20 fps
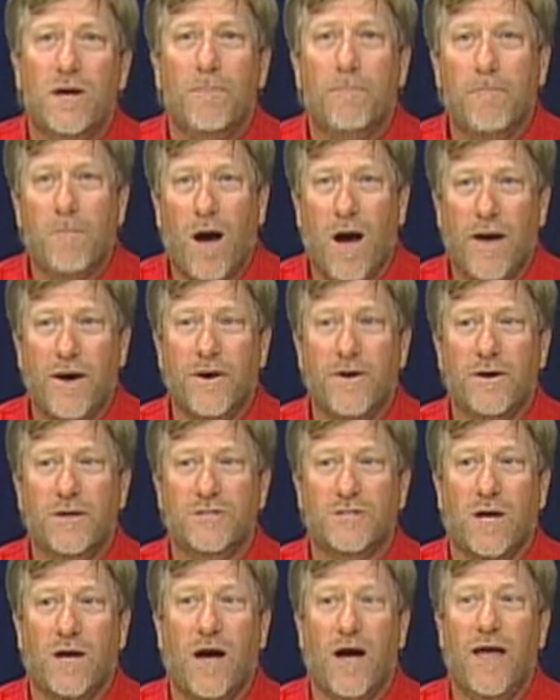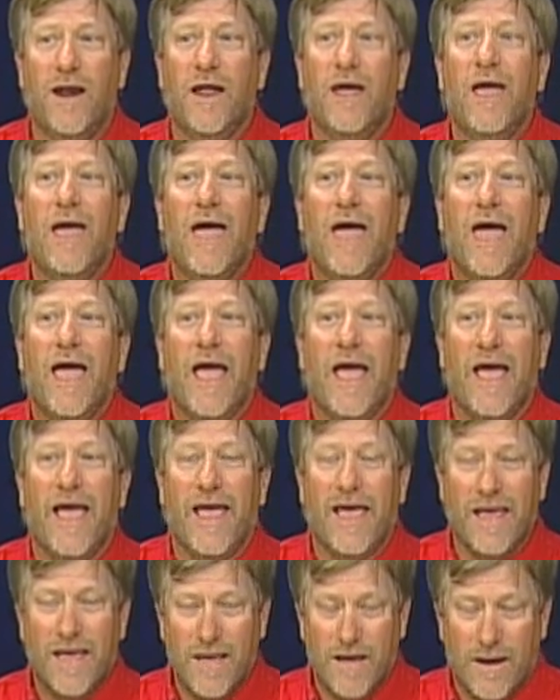monitors on
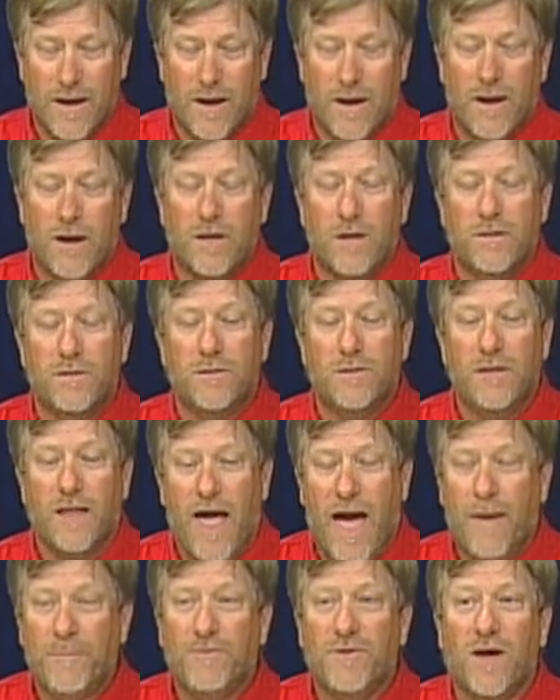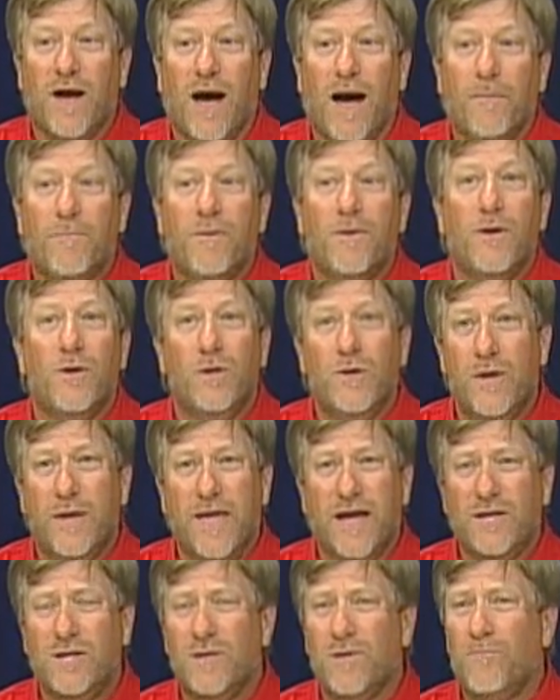a laptop, you
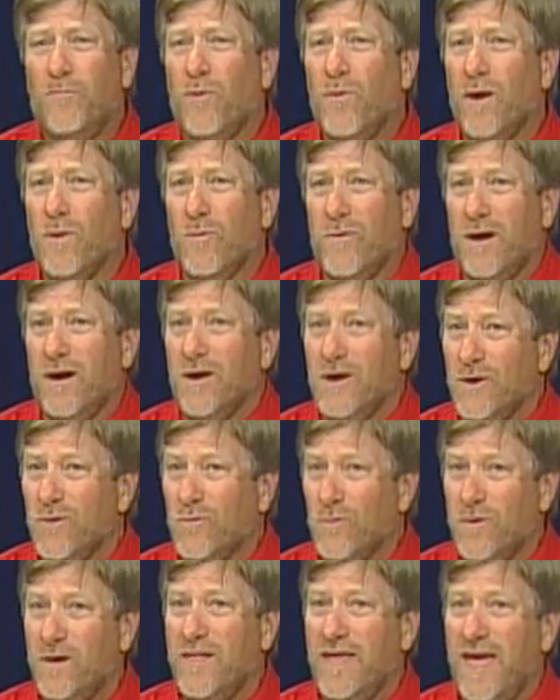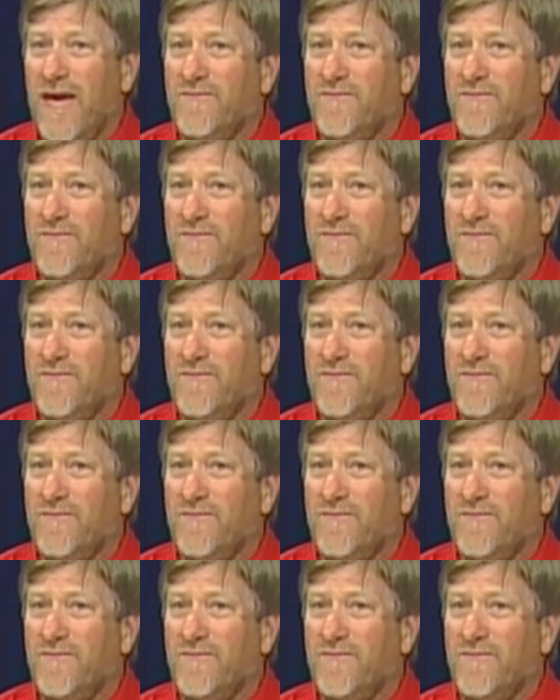get to the point where you really have